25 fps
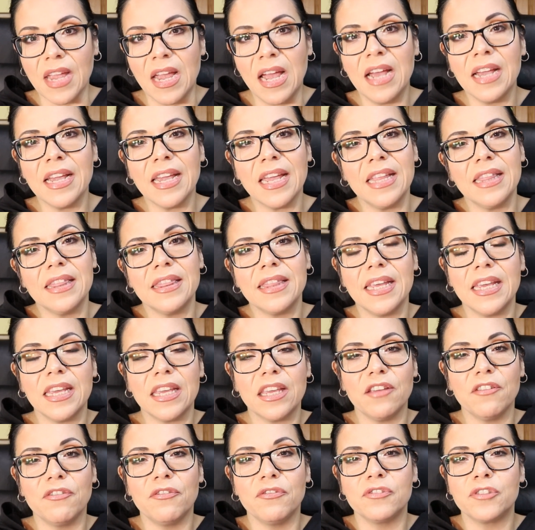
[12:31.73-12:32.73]
Again,
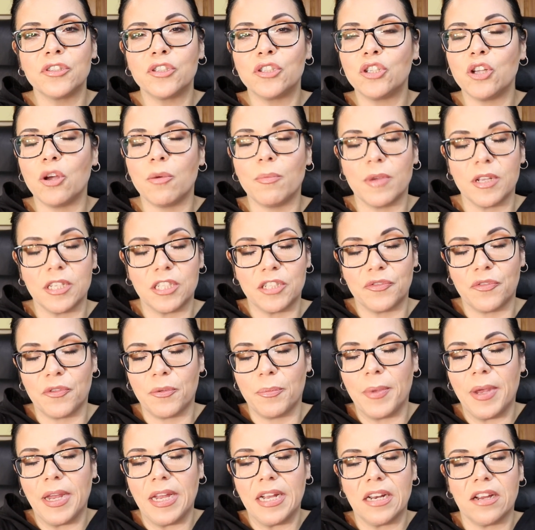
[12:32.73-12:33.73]
thank you so much for
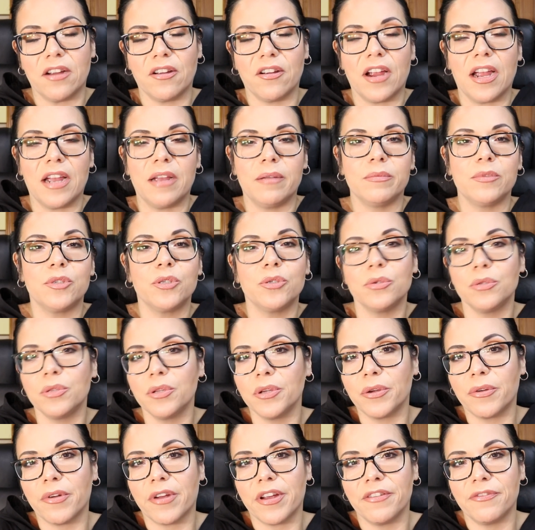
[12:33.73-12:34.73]
being here. I'm
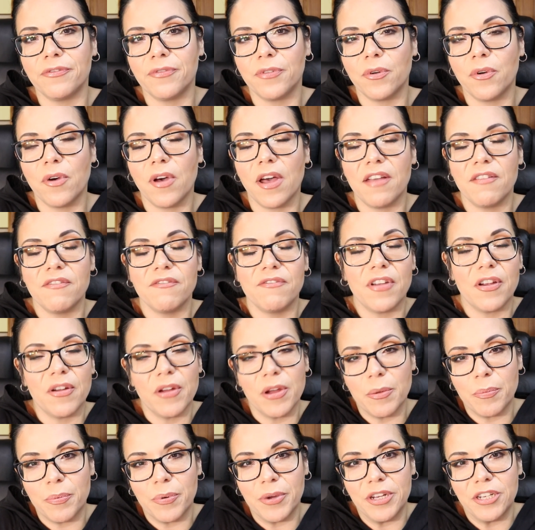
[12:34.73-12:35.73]
truly grateful. I'm
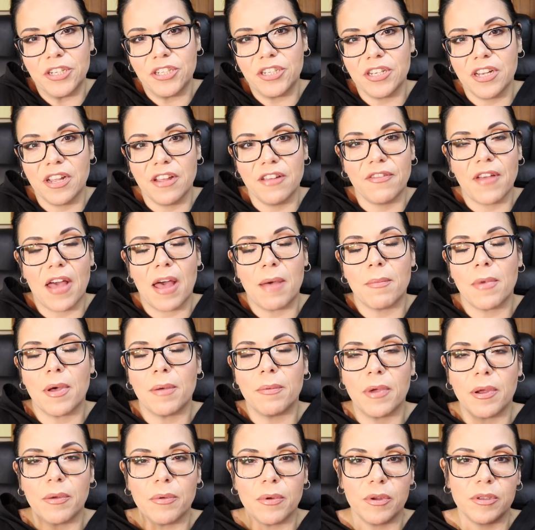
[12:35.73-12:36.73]
very appreciative. I'm
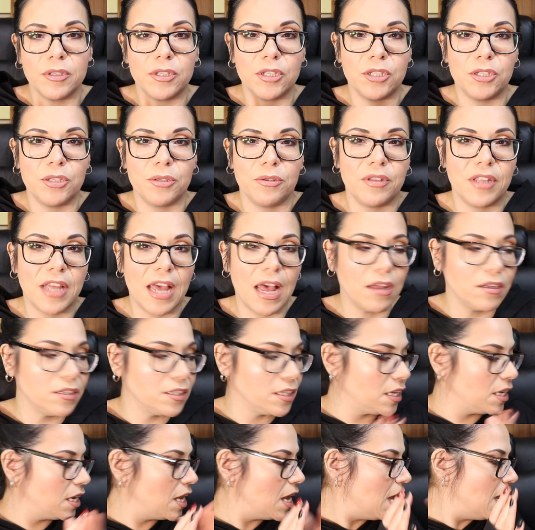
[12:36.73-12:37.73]
on my road to
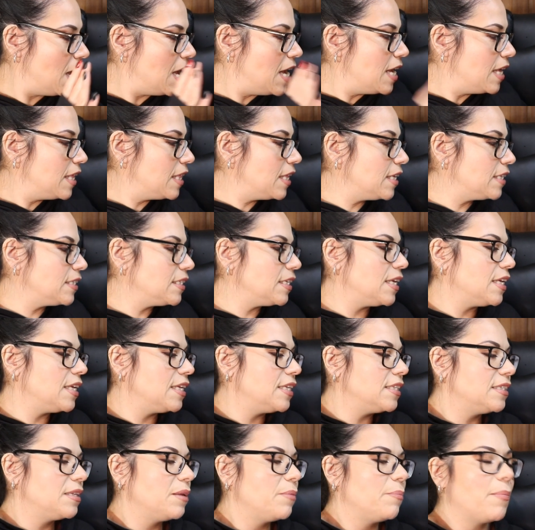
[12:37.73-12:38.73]
2,000. This
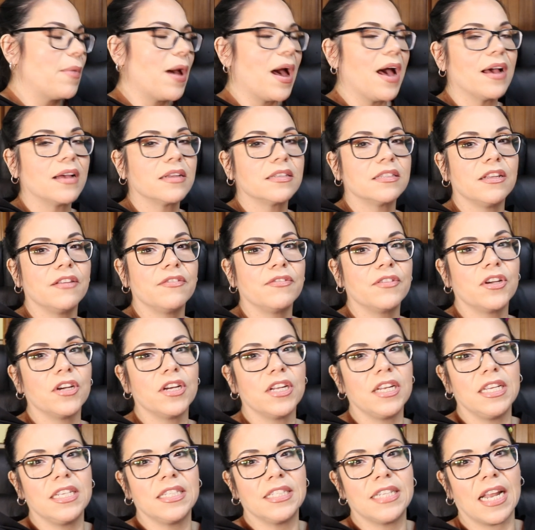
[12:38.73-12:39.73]
is the box of
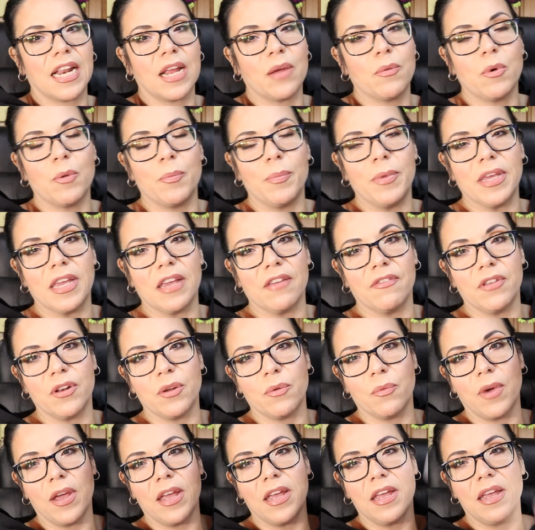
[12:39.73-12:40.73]
goodies that I will be giving
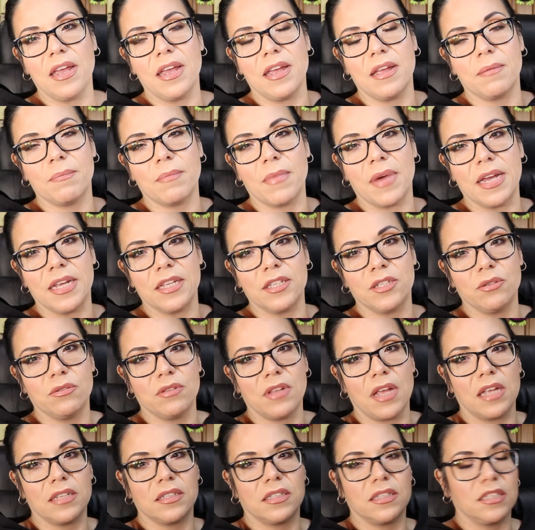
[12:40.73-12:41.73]
away in my
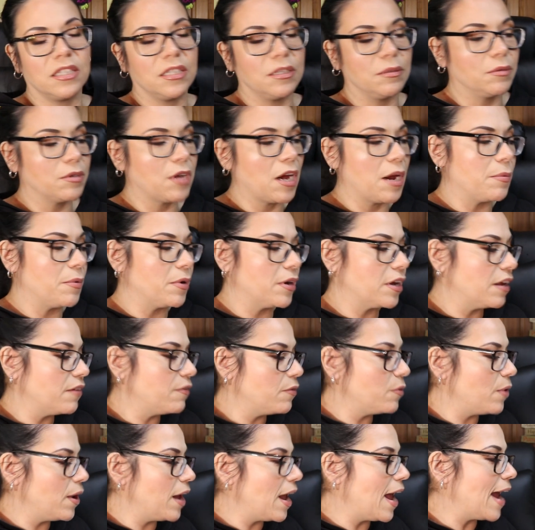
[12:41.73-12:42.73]
2,000 subscriber
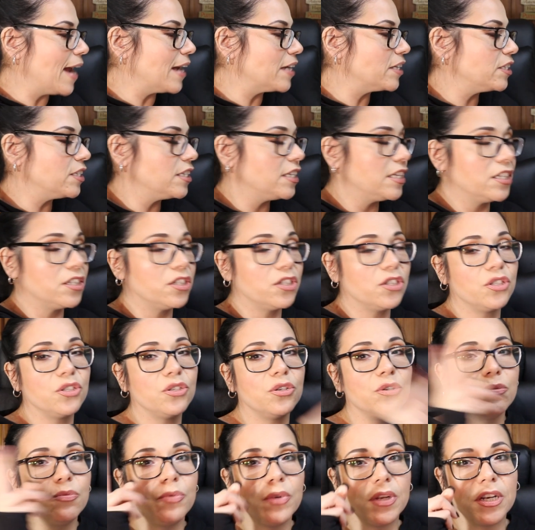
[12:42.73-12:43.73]
giveaway. Actually, it's
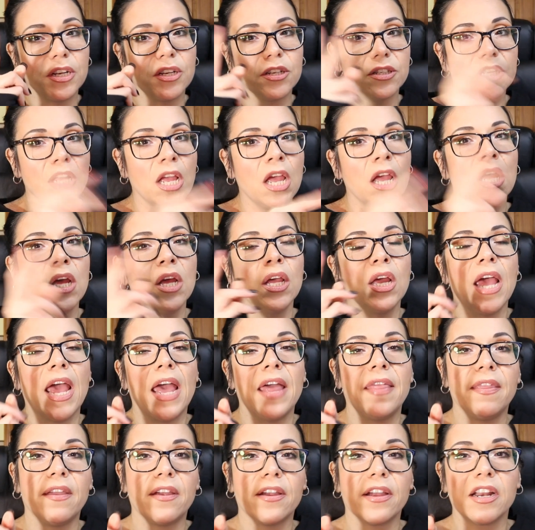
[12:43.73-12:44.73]
2 winners,
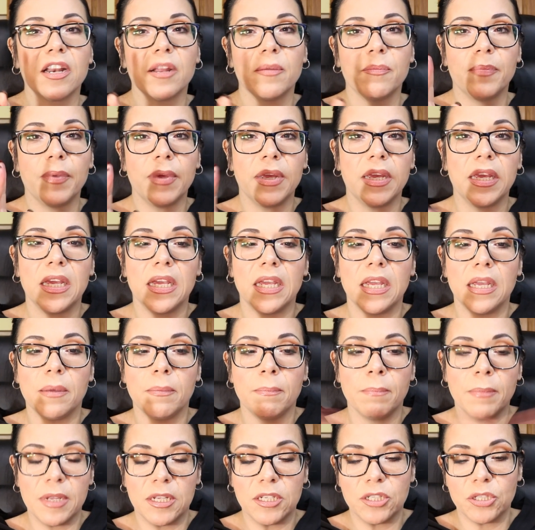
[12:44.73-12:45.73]
and they're going to be
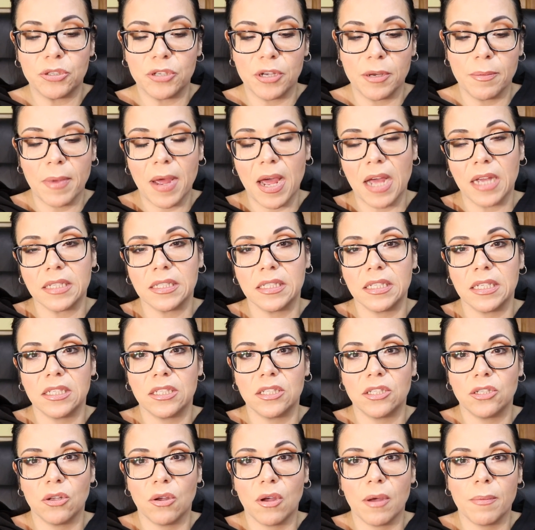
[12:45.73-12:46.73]
mystery
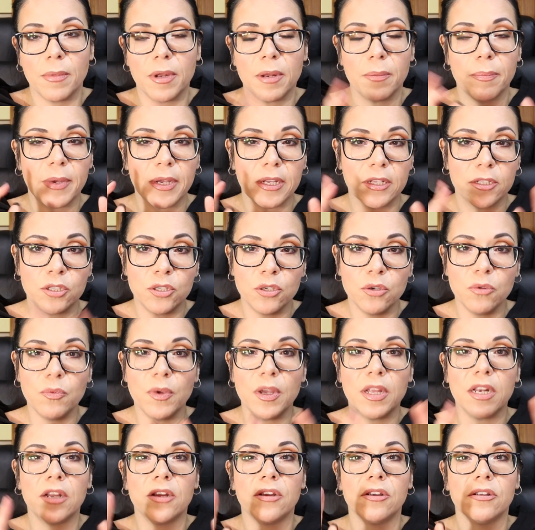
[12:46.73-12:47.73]
boxes. So I'm going to pick 2
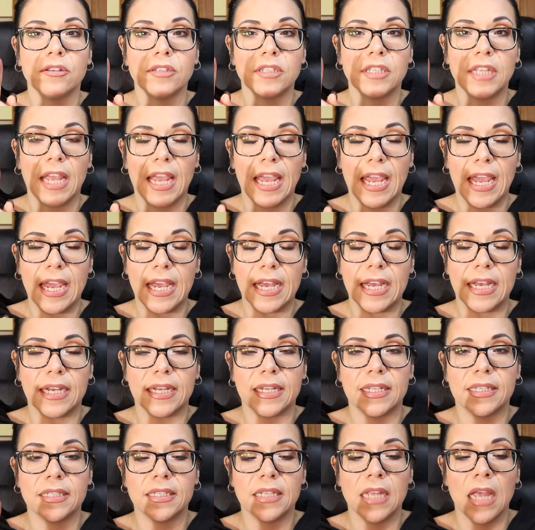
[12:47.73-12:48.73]
winners,
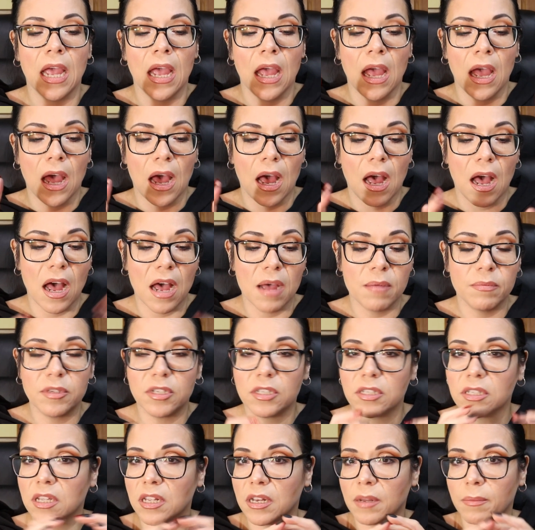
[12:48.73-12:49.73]
and I'm
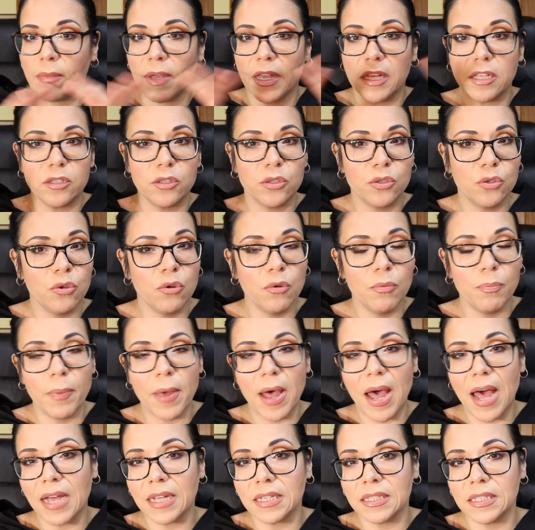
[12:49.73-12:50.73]
just going to make 2
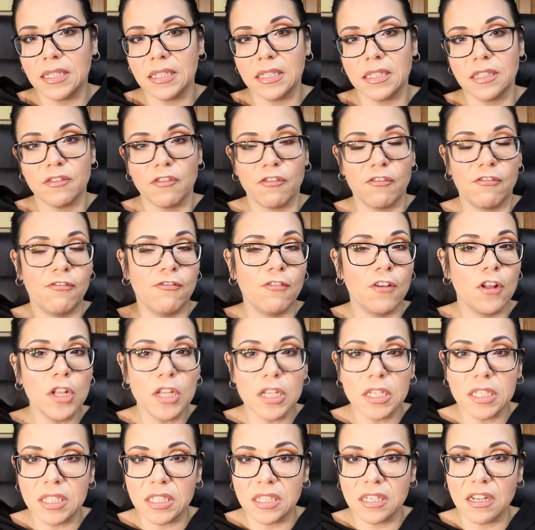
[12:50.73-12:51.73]
boxes full
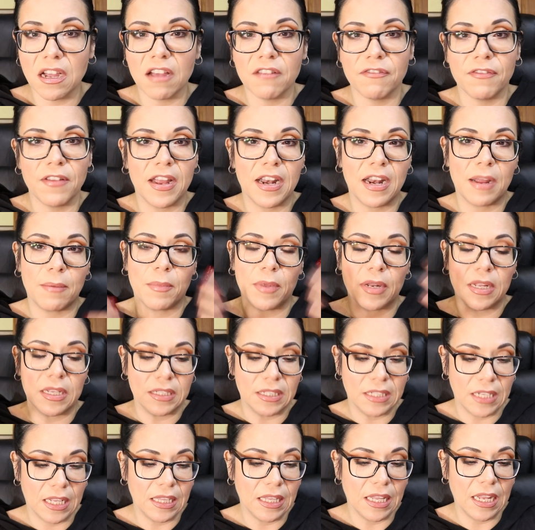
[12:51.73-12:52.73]
of stuff, and I'm going to
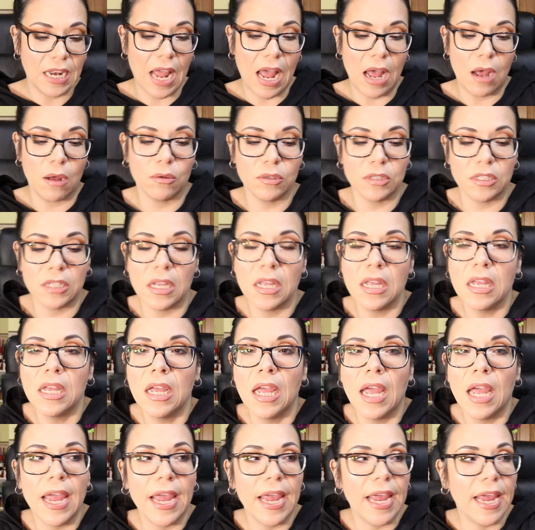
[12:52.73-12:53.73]
send it out.
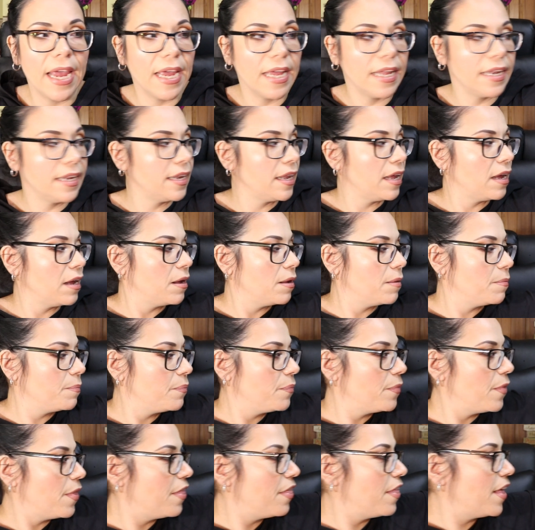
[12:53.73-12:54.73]
And
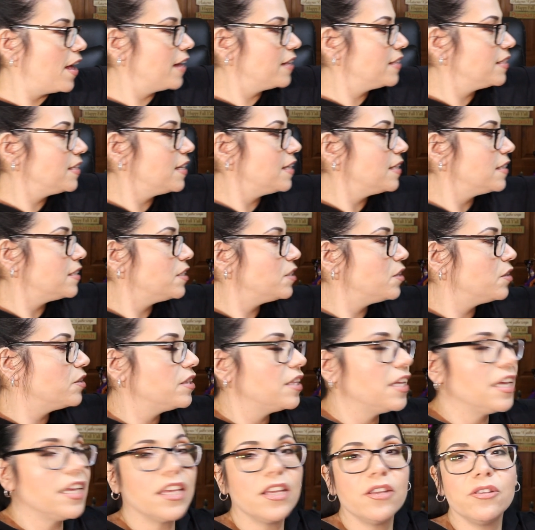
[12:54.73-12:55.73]
that's it. So
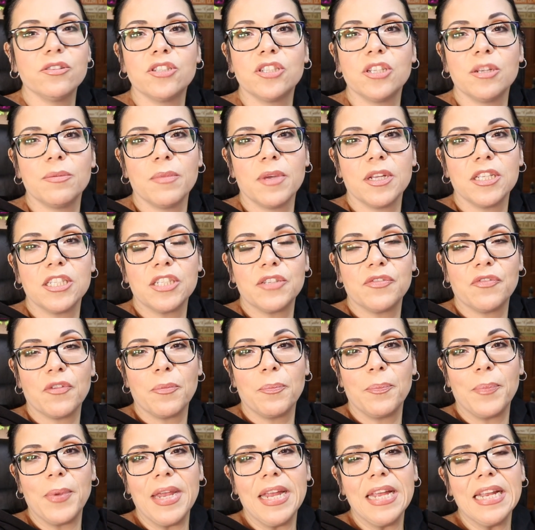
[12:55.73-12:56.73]
thank you so much for
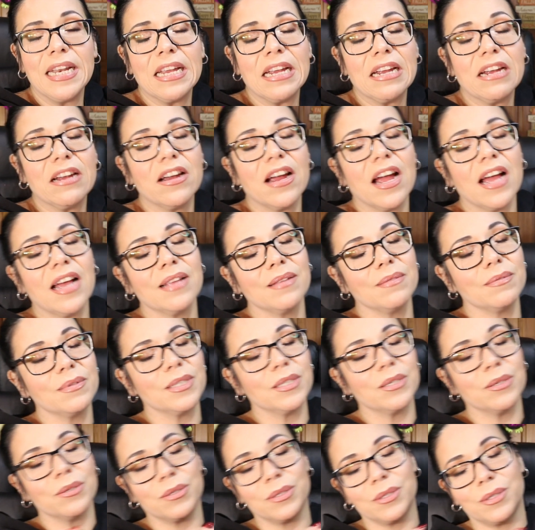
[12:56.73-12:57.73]
being here. I'm
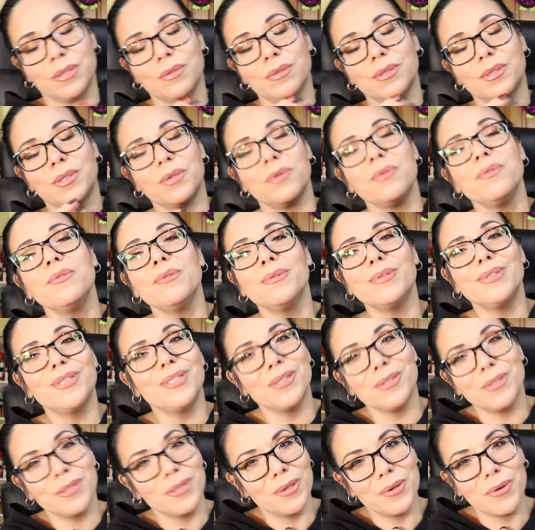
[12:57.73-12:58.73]
so, so, so,
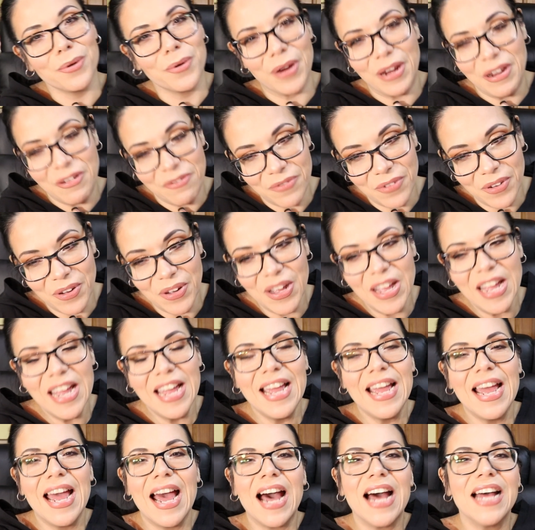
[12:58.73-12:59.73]
so, so grateful.
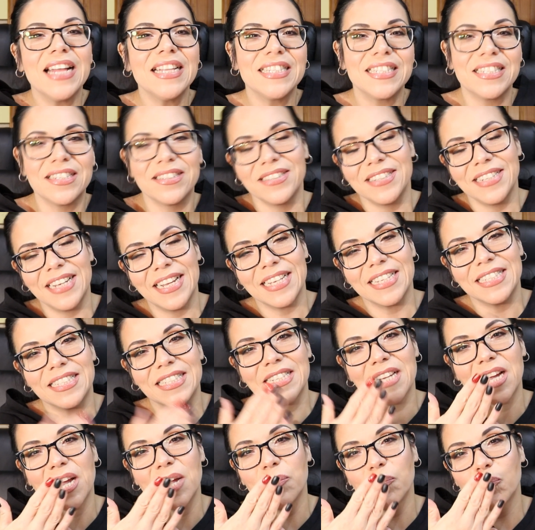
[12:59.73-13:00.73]
Until next
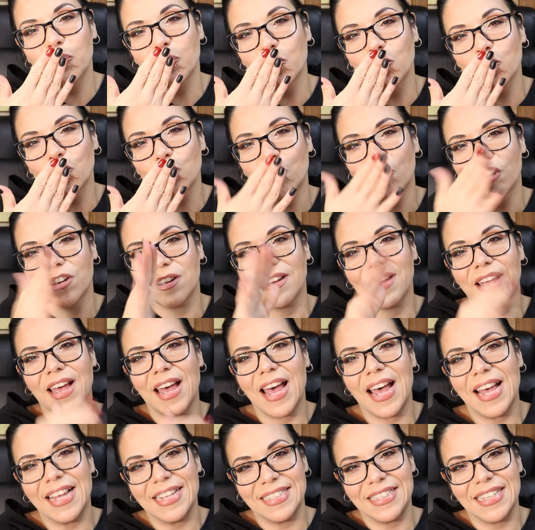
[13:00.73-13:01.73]
time.
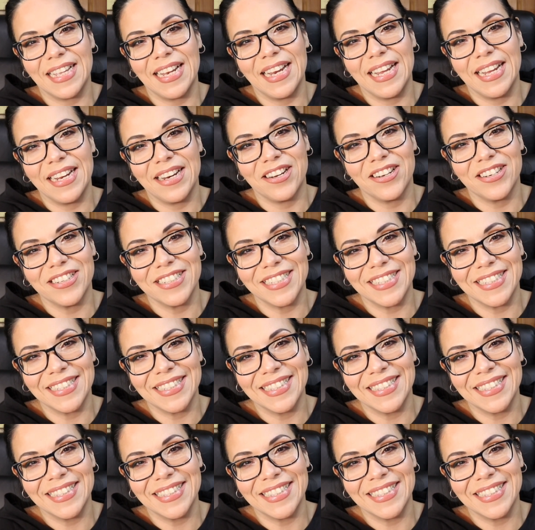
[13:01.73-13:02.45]
Hasta later.